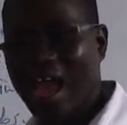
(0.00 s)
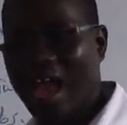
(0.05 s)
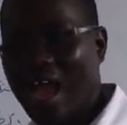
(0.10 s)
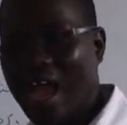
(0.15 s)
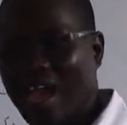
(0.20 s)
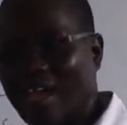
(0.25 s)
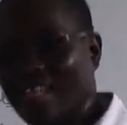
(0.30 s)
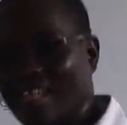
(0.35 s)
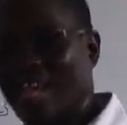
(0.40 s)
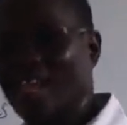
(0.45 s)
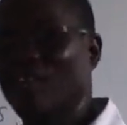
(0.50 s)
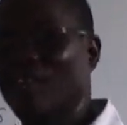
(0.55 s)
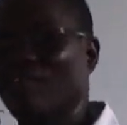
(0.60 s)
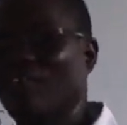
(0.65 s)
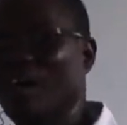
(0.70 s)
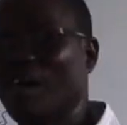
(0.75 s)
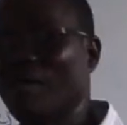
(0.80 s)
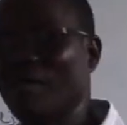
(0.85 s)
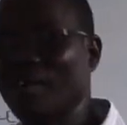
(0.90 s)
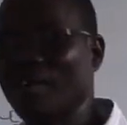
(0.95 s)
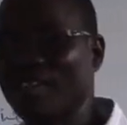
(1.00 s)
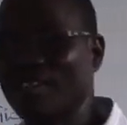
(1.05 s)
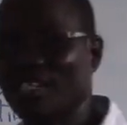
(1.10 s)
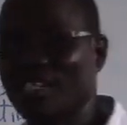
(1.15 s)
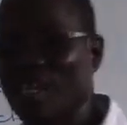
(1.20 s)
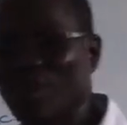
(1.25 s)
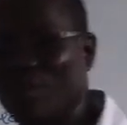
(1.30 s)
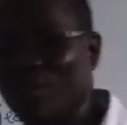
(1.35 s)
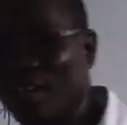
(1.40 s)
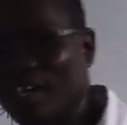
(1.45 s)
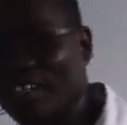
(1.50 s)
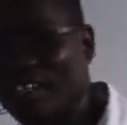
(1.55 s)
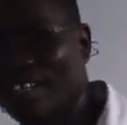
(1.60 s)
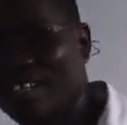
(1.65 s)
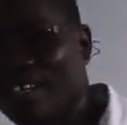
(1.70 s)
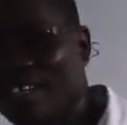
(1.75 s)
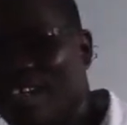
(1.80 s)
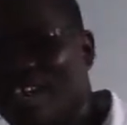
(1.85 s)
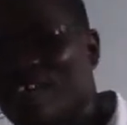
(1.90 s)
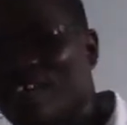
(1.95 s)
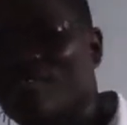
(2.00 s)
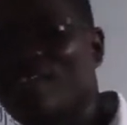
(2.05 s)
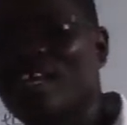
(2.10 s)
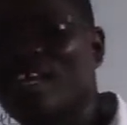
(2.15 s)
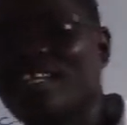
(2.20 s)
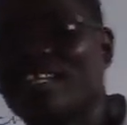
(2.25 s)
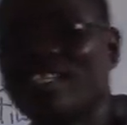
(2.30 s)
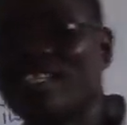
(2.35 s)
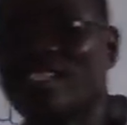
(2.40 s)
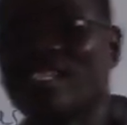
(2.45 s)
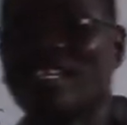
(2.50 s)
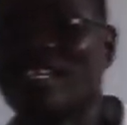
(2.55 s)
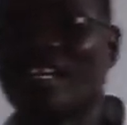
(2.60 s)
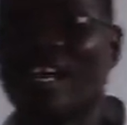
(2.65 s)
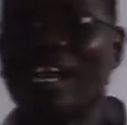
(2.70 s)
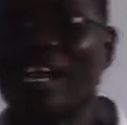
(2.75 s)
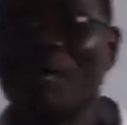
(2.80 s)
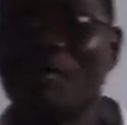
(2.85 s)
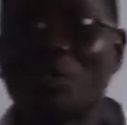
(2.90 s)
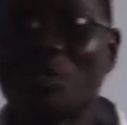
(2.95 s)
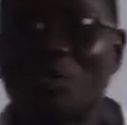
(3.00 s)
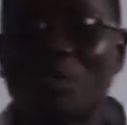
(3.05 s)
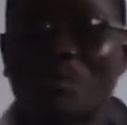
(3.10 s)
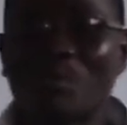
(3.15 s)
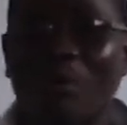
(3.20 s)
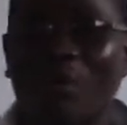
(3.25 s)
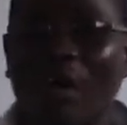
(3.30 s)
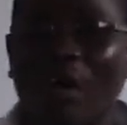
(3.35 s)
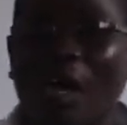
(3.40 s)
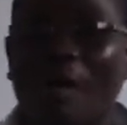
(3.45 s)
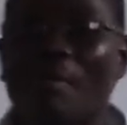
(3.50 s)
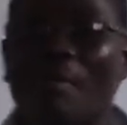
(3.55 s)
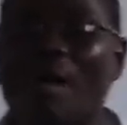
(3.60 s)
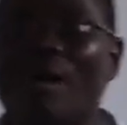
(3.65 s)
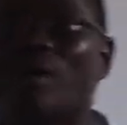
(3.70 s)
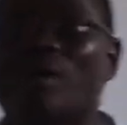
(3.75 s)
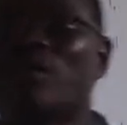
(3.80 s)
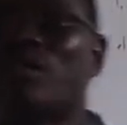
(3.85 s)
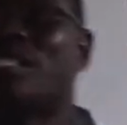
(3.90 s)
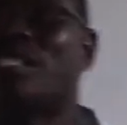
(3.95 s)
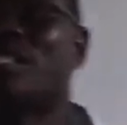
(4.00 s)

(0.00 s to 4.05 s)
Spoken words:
An adverb is a word that describes more about